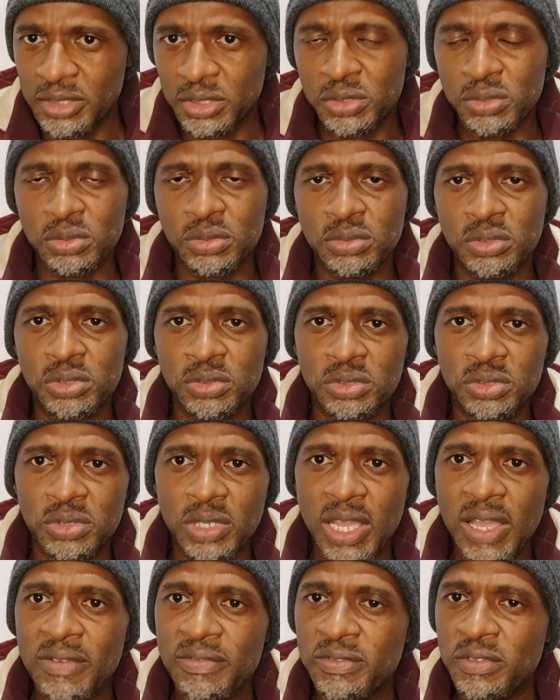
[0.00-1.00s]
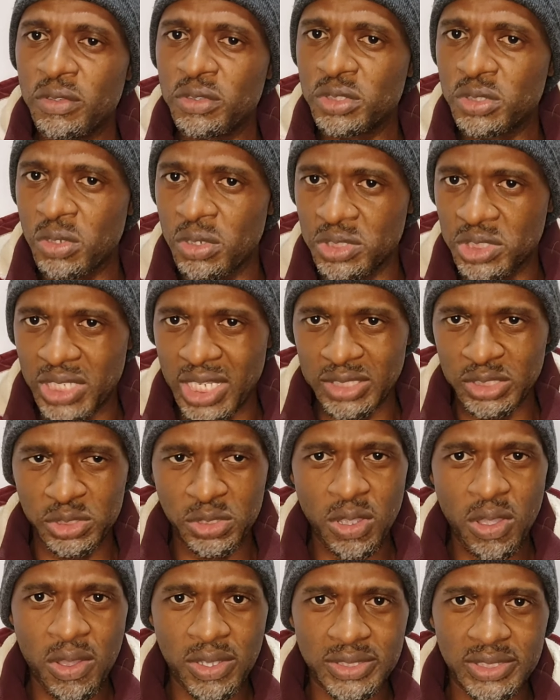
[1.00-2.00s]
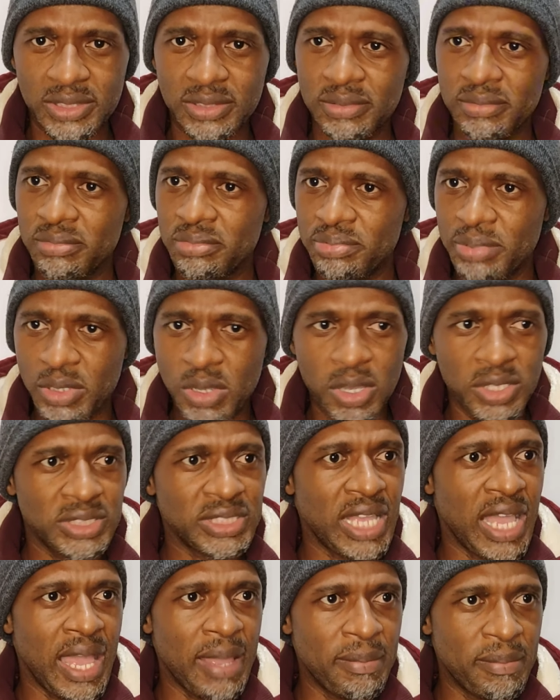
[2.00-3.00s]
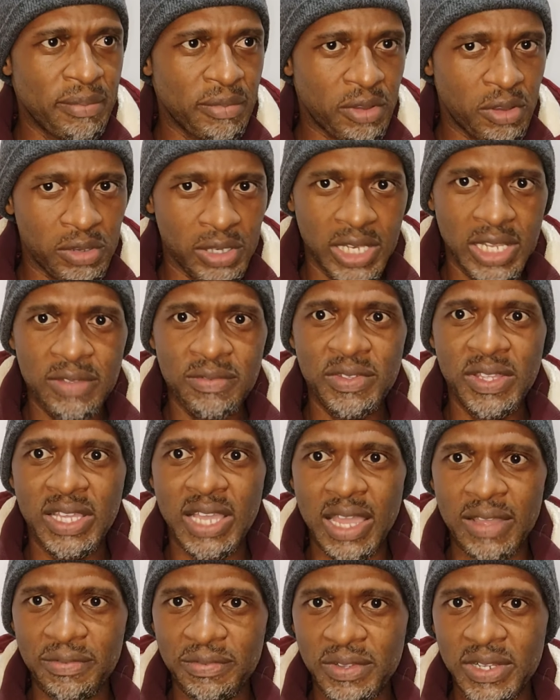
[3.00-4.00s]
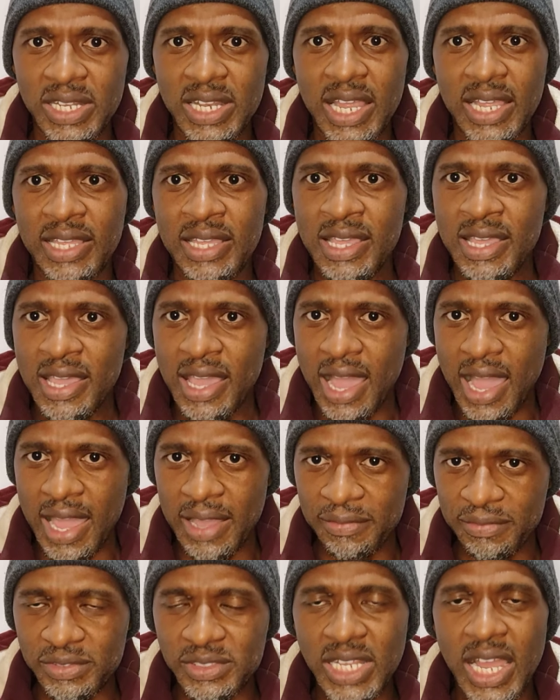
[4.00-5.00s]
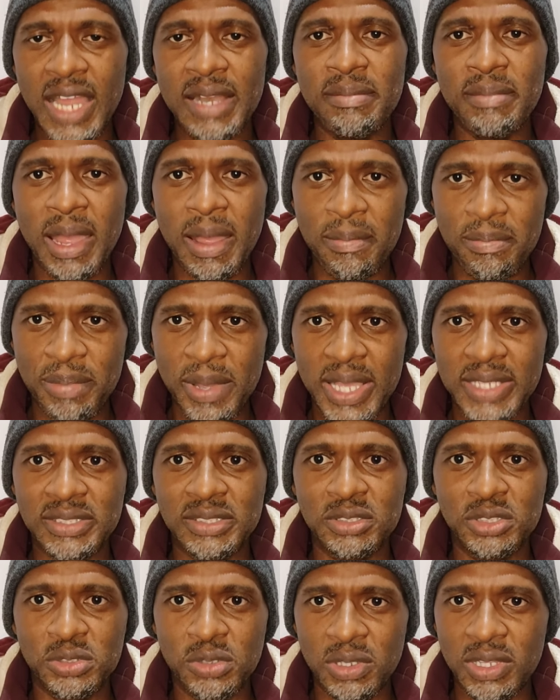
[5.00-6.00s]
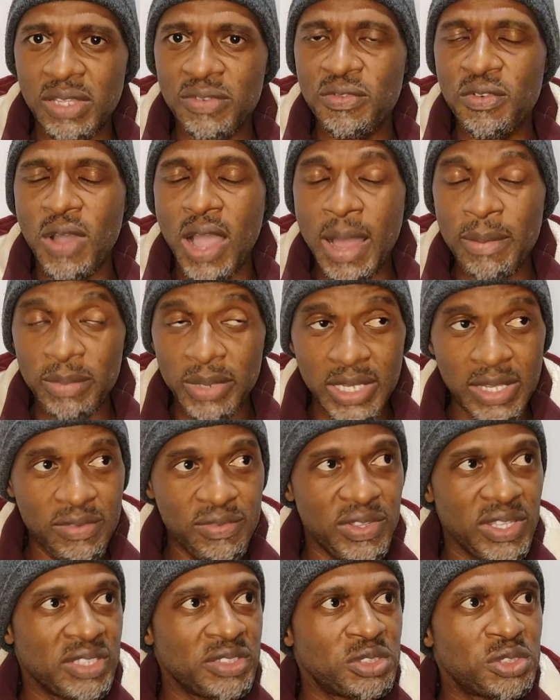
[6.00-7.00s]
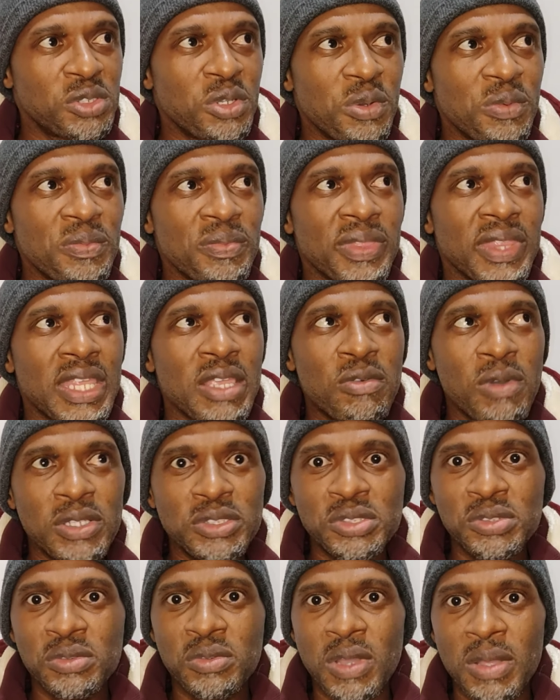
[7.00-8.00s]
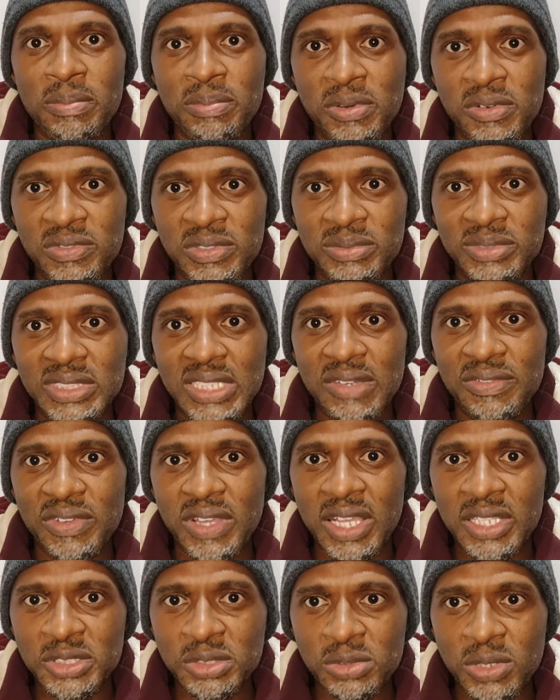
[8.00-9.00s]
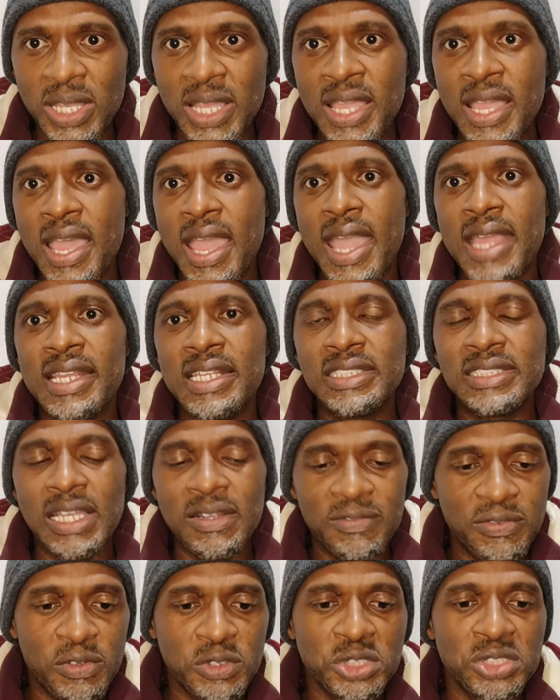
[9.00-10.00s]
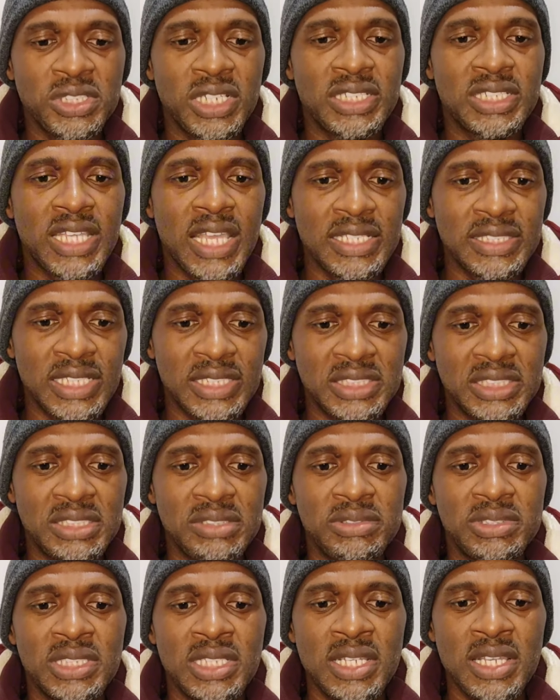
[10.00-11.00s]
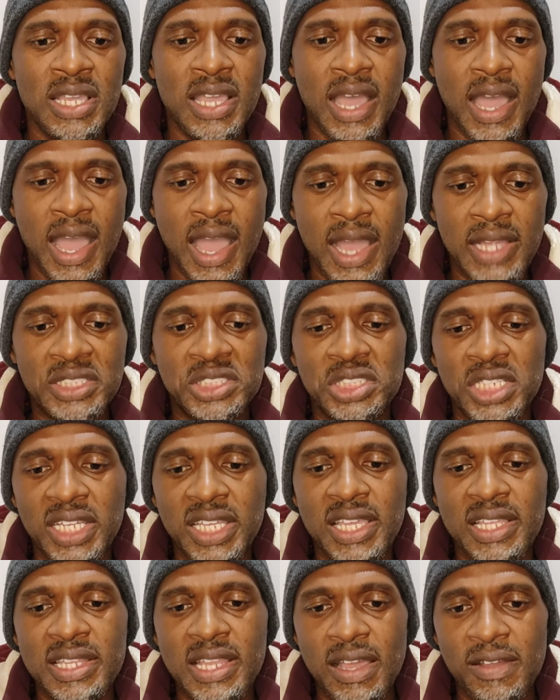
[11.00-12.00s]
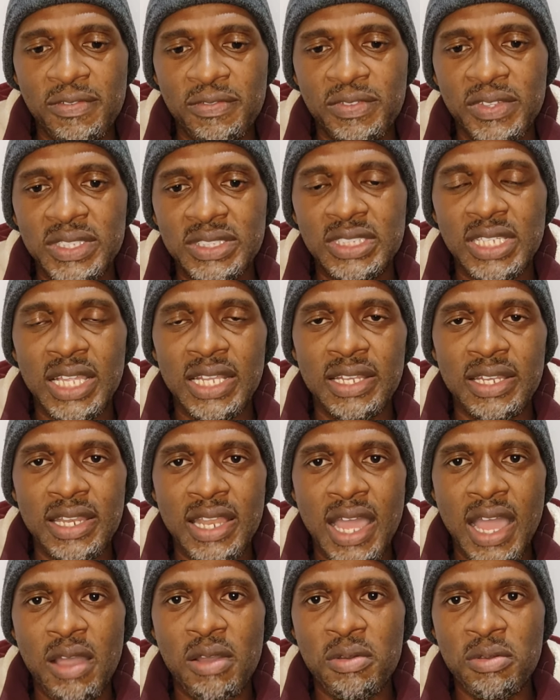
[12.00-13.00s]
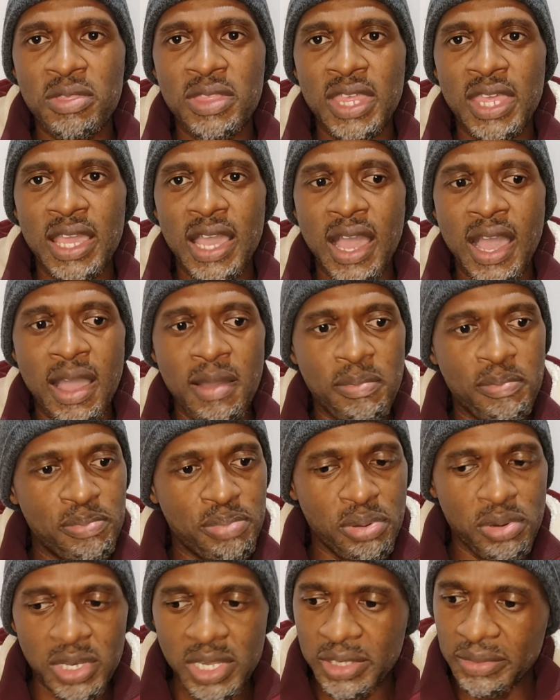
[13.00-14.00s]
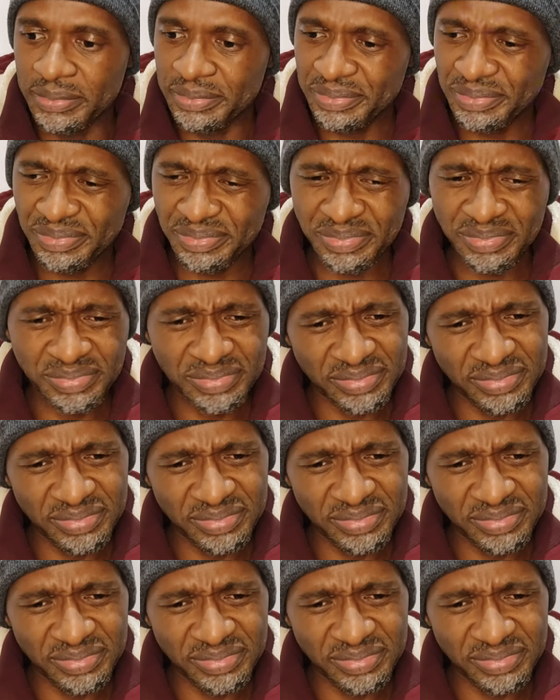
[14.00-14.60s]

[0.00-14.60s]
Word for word: to, to, to have those contract talks because I'm leaving. I feel like I've done my best, so therefore I'm leaving. So he wants to go and prove himself elsewhere. And it's unfortunate Kaizer Chiefs are dragging their feet and now they are pulling